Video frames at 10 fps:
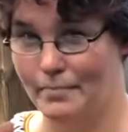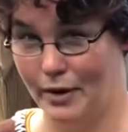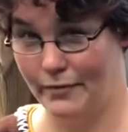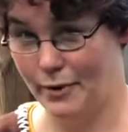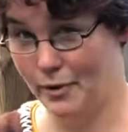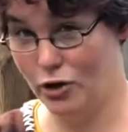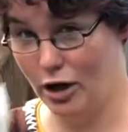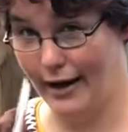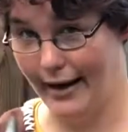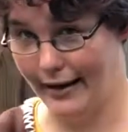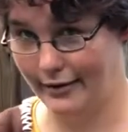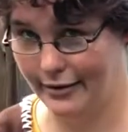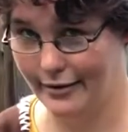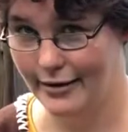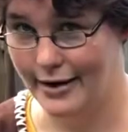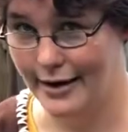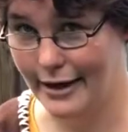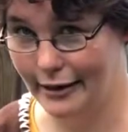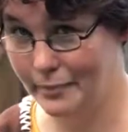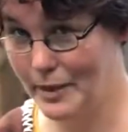But if you were good at it,
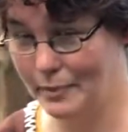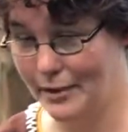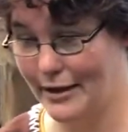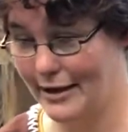it could be pretty